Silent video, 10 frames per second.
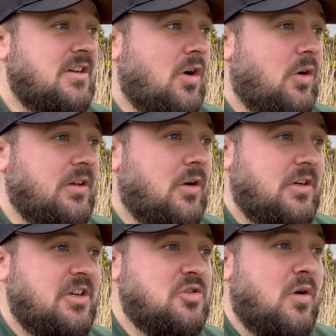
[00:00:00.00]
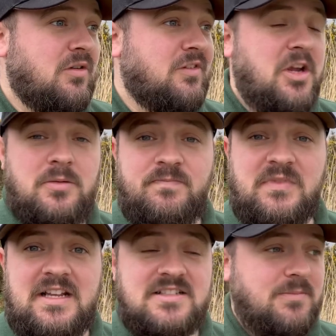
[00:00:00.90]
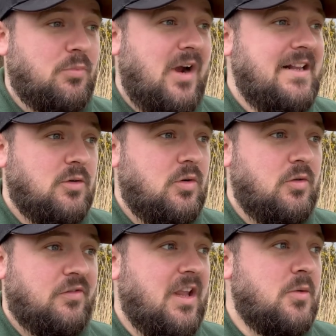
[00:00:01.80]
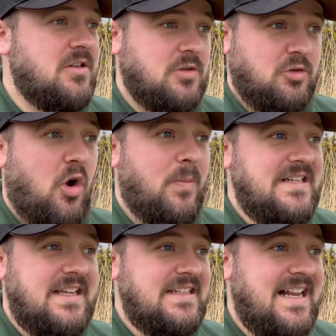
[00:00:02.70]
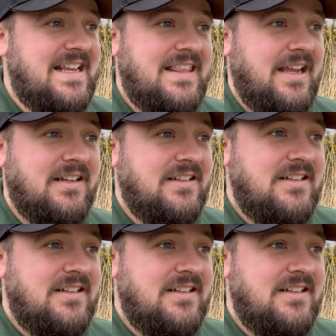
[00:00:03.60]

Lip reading: on a controller float and some bread or floaters or dog biscuits, anything.